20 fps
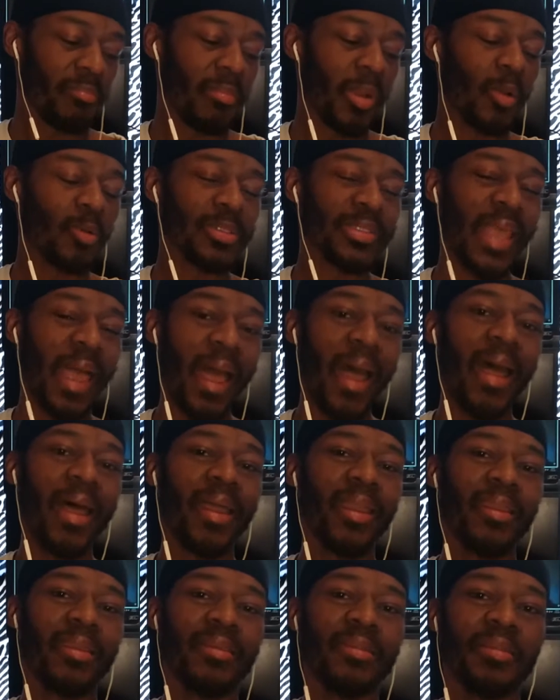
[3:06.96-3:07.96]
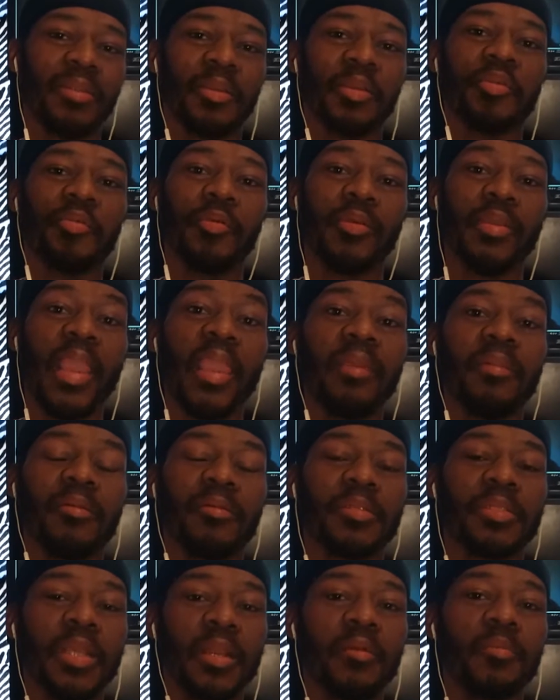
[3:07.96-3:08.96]
most high, the creator
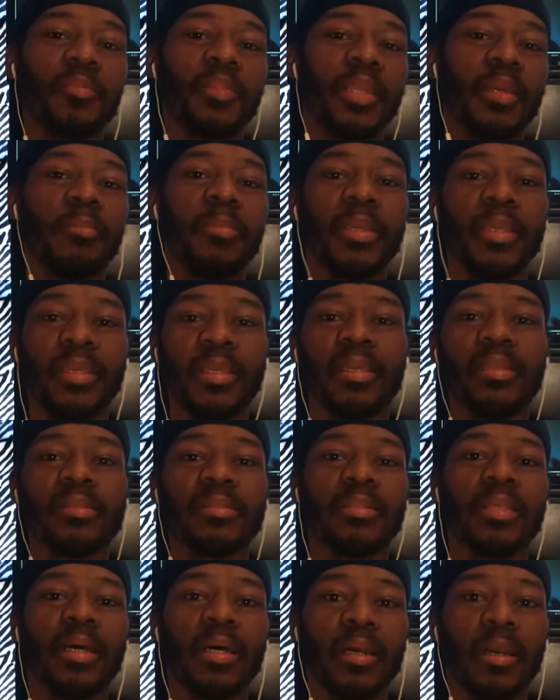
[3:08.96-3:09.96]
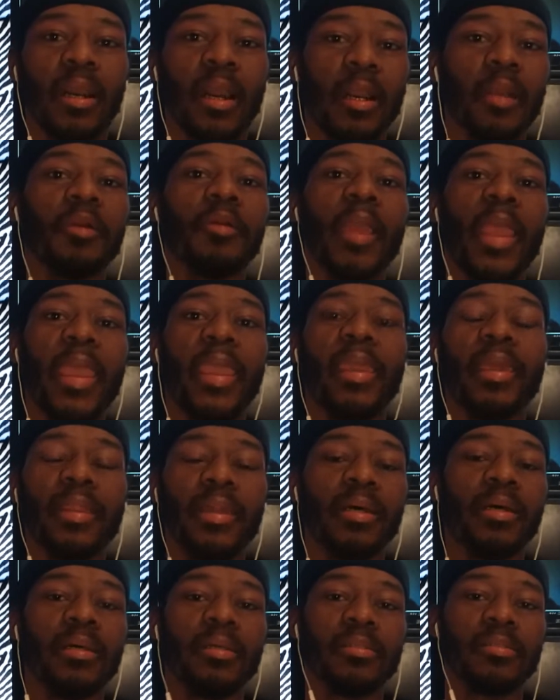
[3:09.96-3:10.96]
turned them against uh, her and
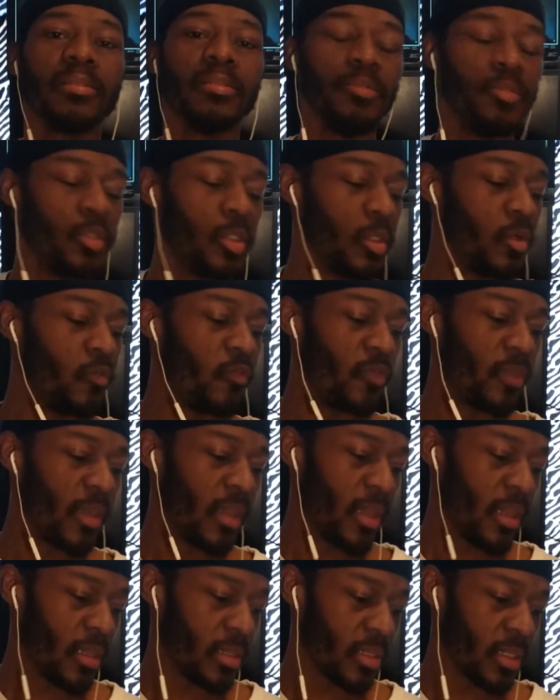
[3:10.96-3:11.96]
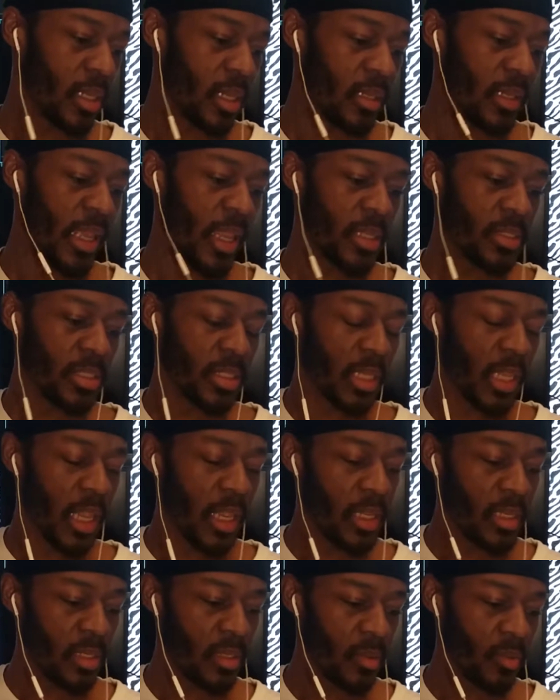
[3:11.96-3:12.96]
us, goofy ass,
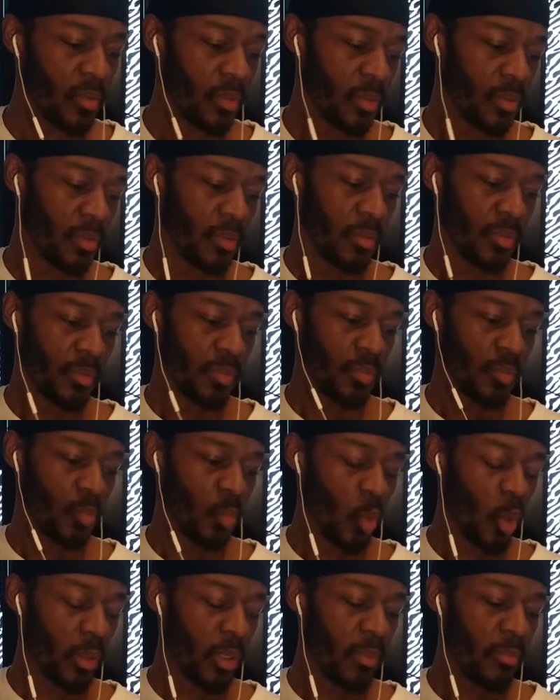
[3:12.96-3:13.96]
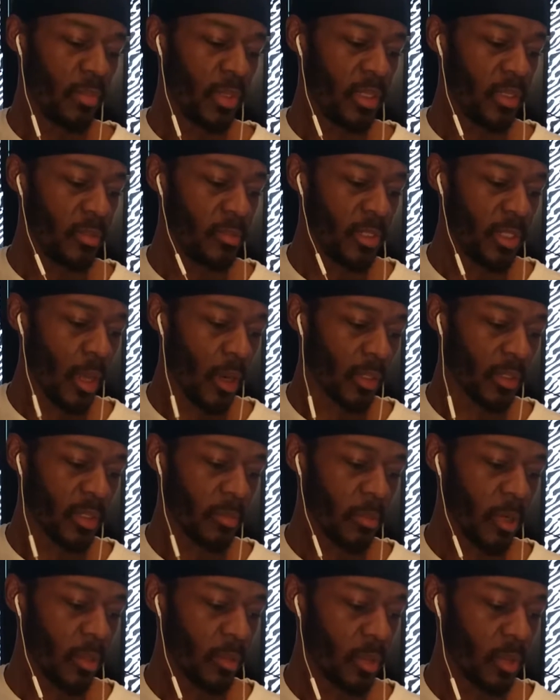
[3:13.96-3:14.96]
uneducated, wanna be Dr.
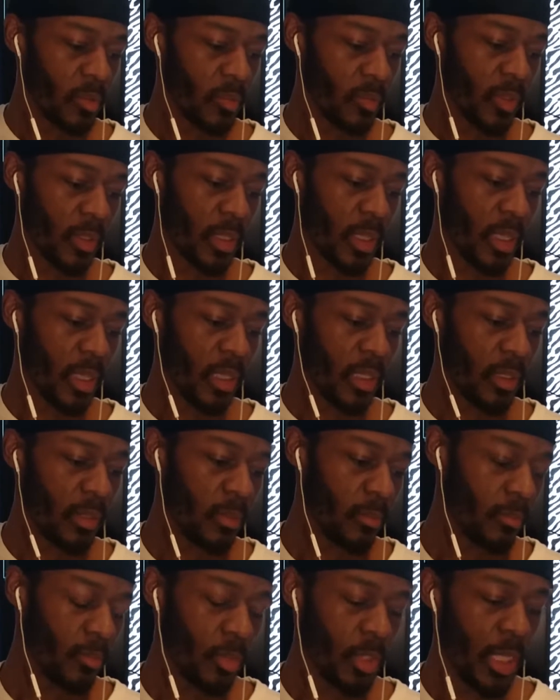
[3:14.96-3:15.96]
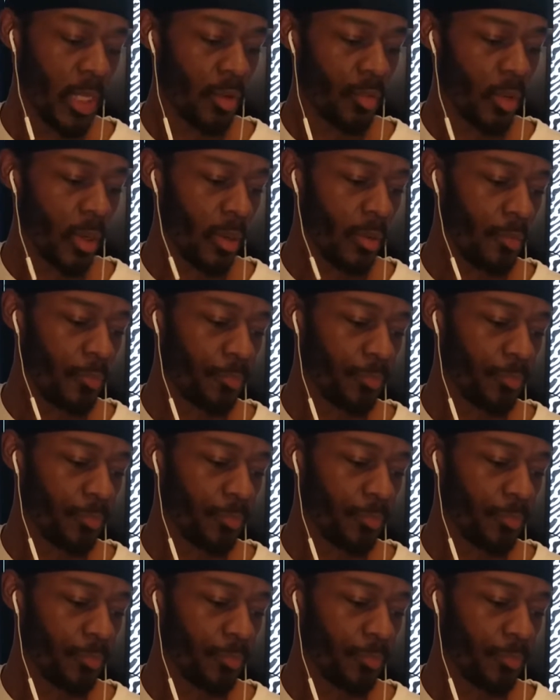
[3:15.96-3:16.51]
Martin Luther King Negro.